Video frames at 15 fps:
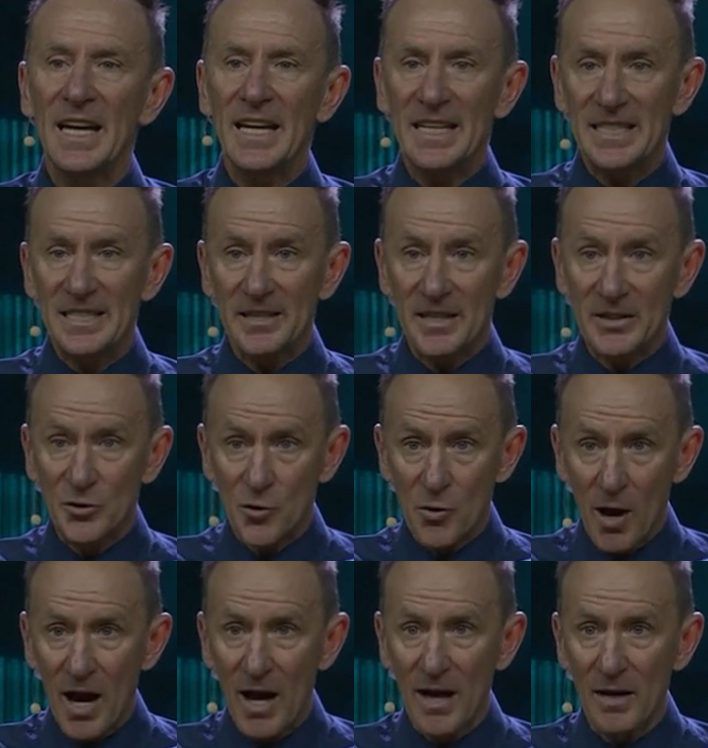It is the
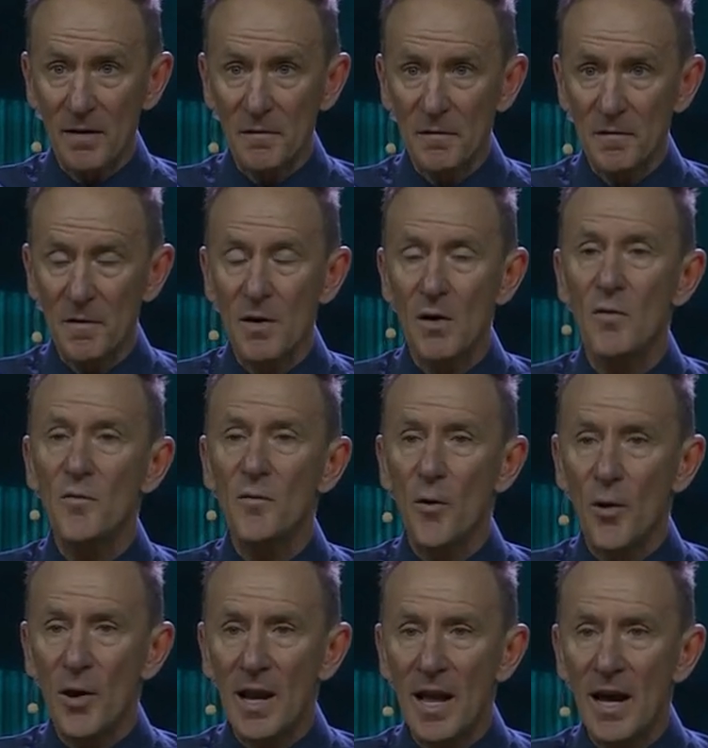drive,
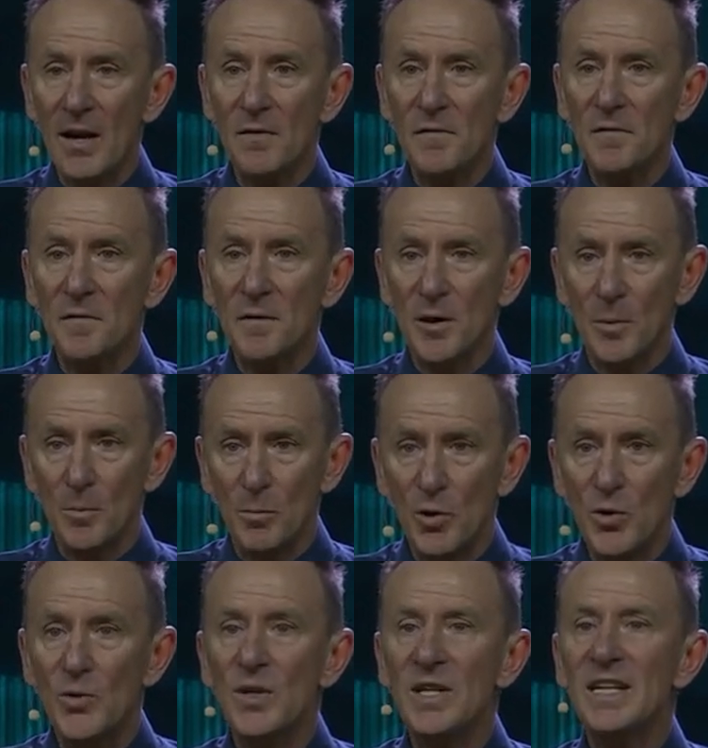for love,
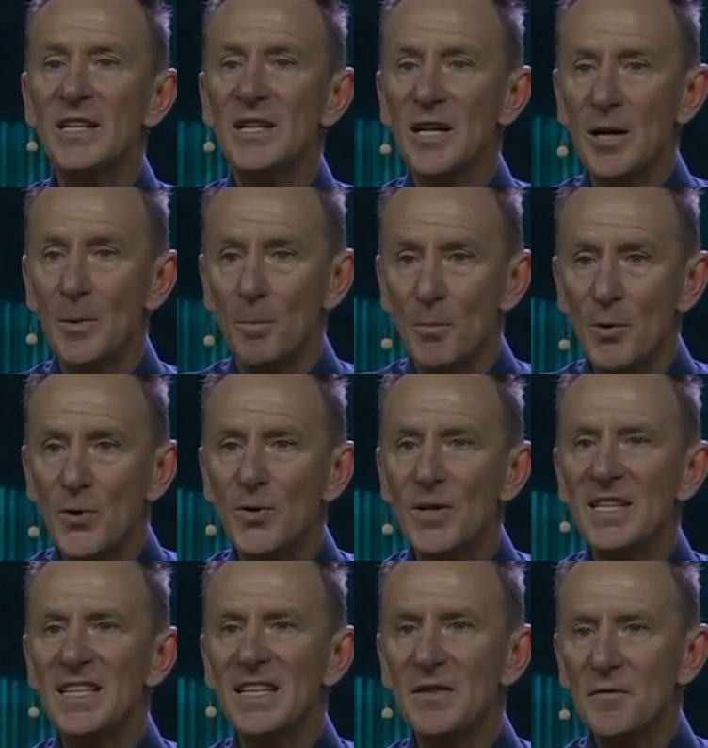communion,
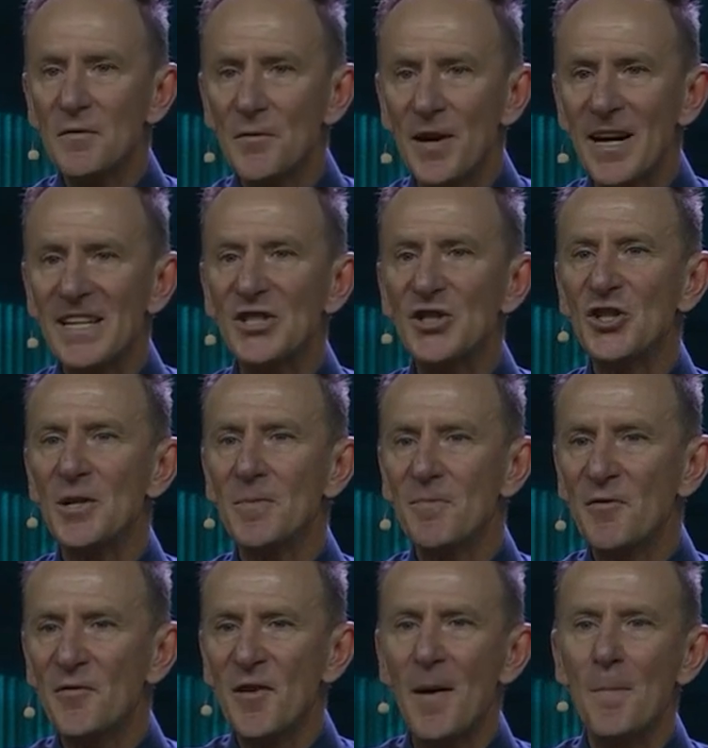community,
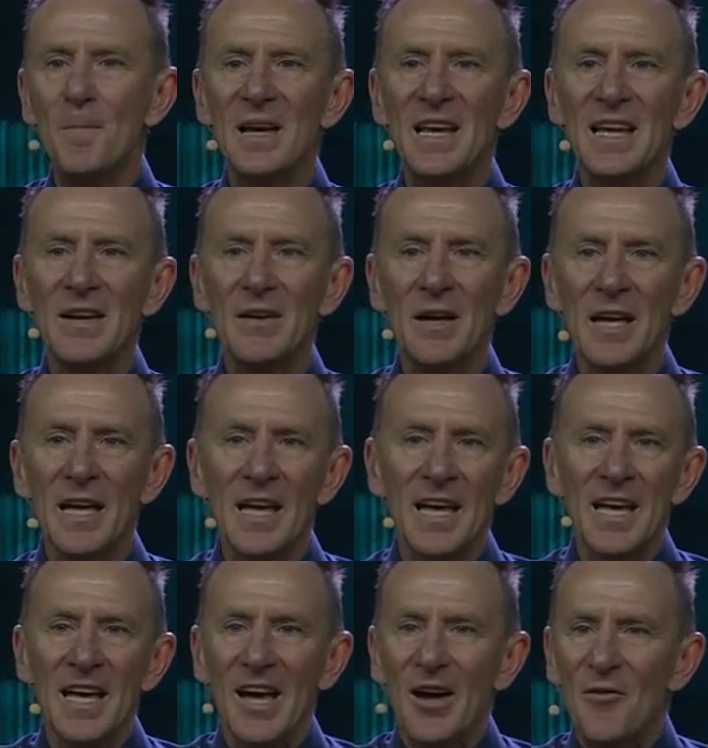friendship, family, uh,
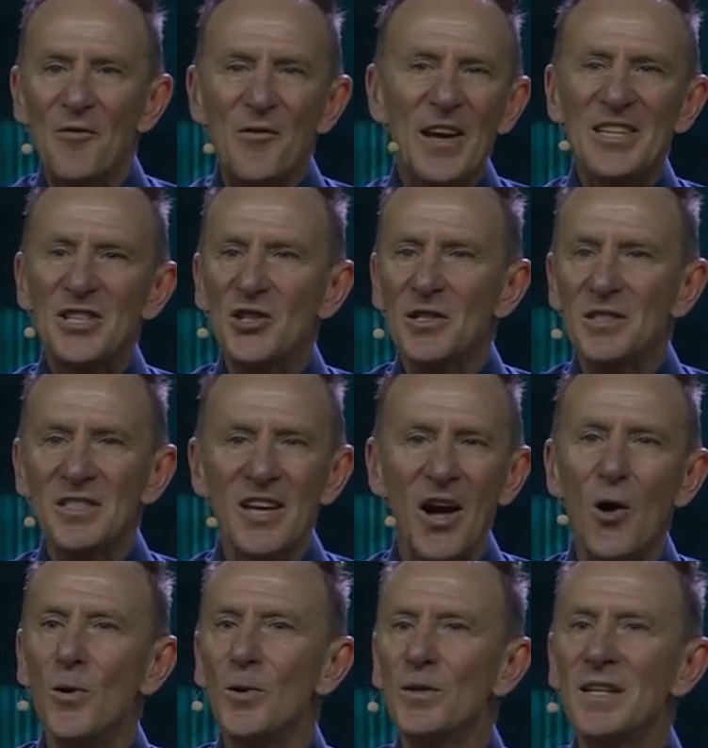affections,
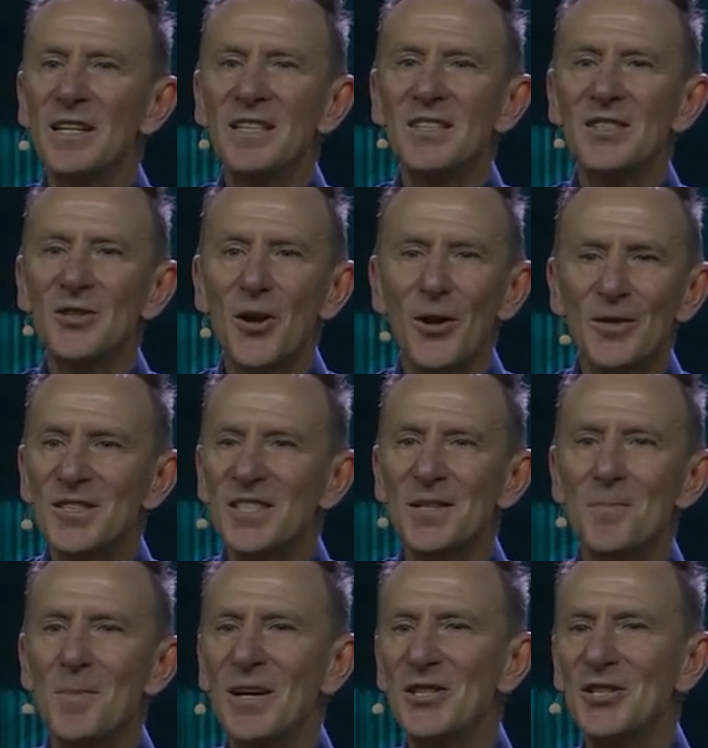wholeness,
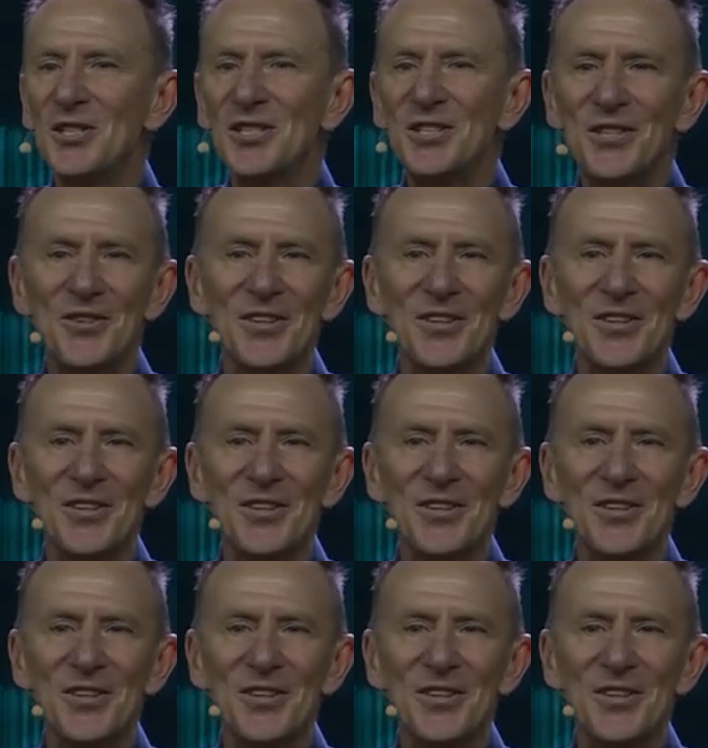consummation,